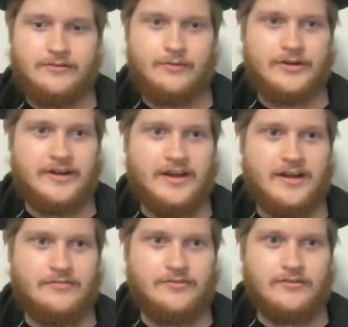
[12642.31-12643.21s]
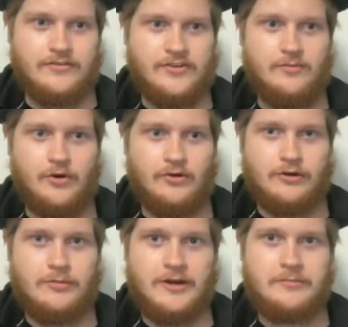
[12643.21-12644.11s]
We're going to have some more
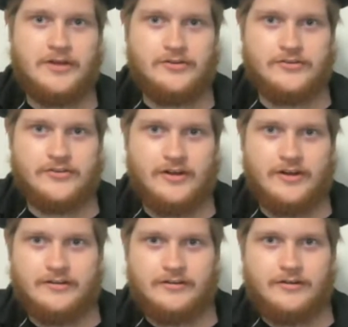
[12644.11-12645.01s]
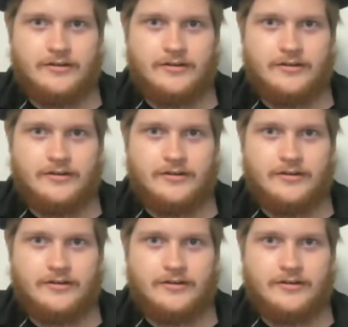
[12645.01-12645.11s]
robot builders on.